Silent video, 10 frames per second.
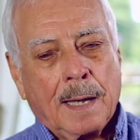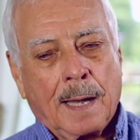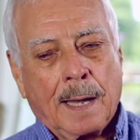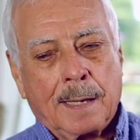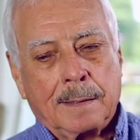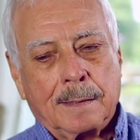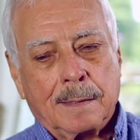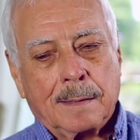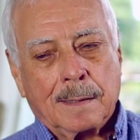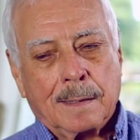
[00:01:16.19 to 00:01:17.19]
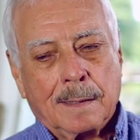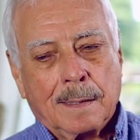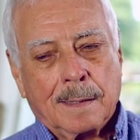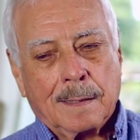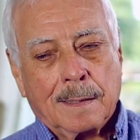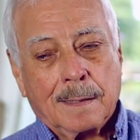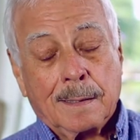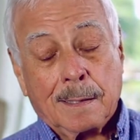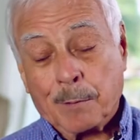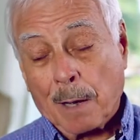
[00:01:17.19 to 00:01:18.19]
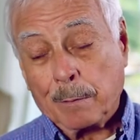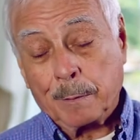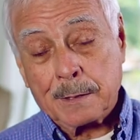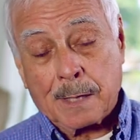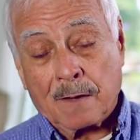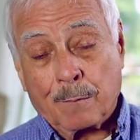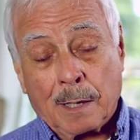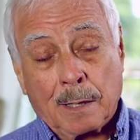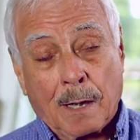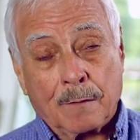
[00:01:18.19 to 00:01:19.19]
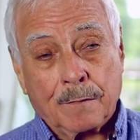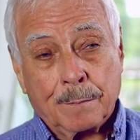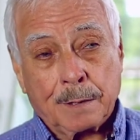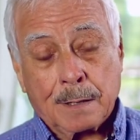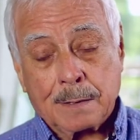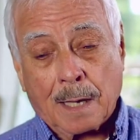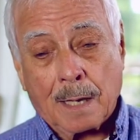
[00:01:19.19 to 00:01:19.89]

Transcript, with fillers: And they probably saved my life because